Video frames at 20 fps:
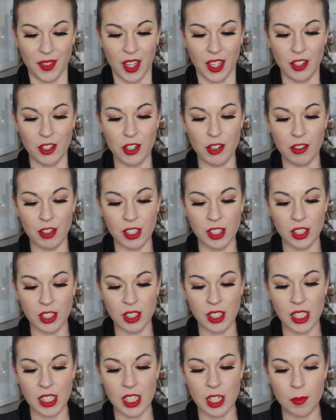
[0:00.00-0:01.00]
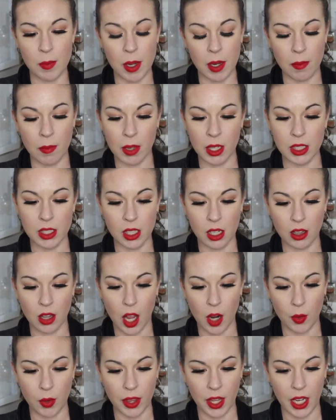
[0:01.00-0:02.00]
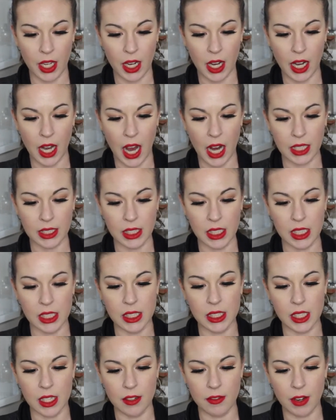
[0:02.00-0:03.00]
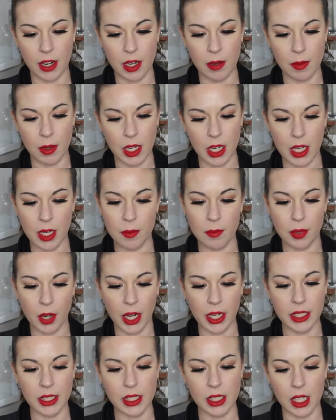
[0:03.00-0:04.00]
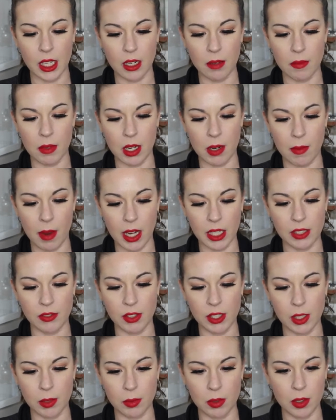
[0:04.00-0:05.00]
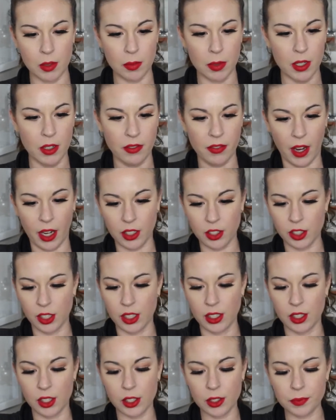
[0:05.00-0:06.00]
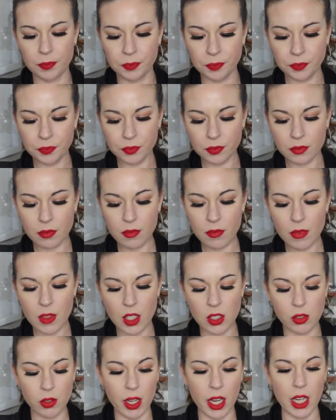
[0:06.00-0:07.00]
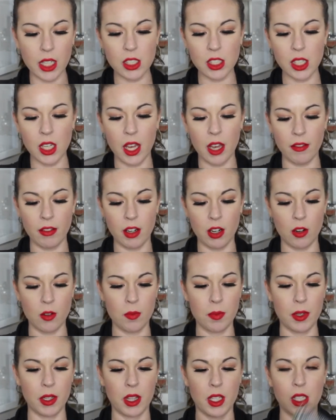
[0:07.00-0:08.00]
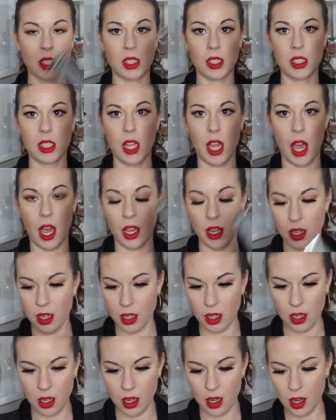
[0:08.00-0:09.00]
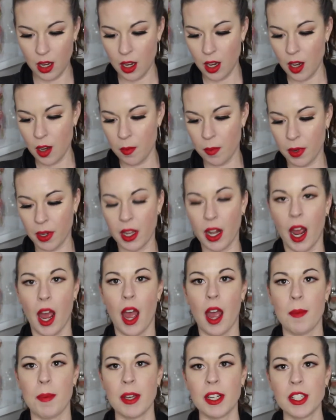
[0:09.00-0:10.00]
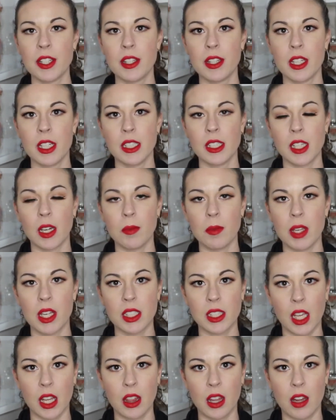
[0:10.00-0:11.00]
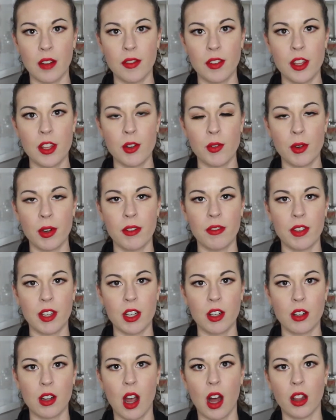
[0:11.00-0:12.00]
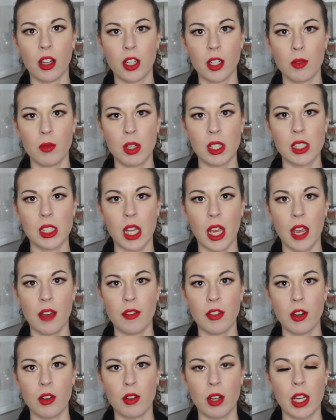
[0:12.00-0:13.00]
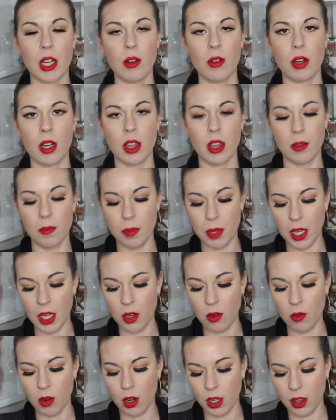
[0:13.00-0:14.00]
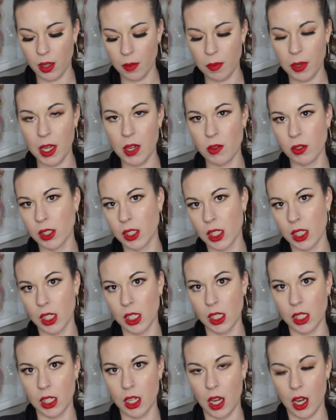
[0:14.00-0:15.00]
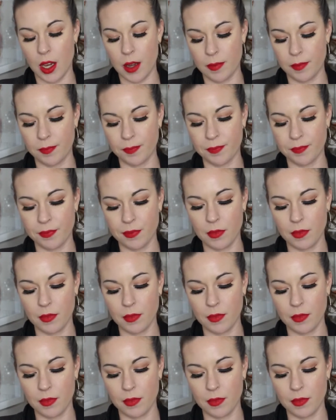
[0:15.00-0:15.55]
Universal tinted pigments along with antioxidants and vitamin E brighten skin and minimize visible imperfections. So I actually haven't opened this yet. But I picked this up because I loved the Reveal colored ones. I have the green one and the pink one. The pink one's in a,